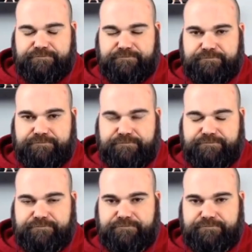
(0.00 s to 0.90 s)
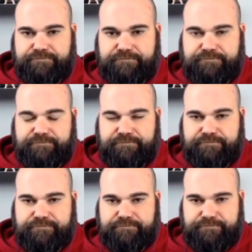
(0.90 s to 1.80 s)

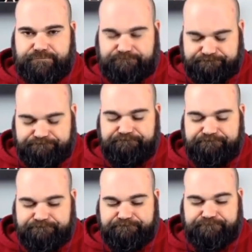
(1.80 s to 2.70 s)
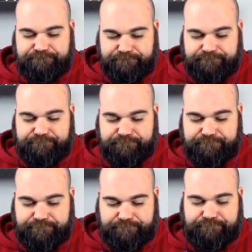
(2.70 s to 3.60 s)

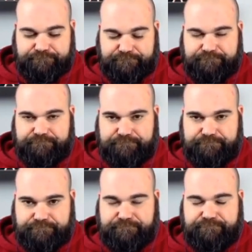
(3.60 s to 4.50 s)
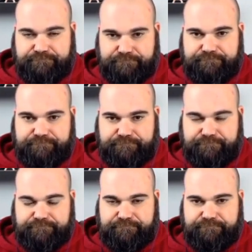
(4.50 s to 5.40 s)

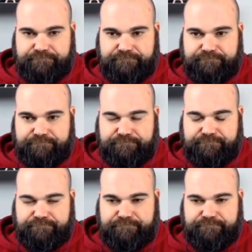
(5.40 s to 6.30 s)
The person shown says nothing.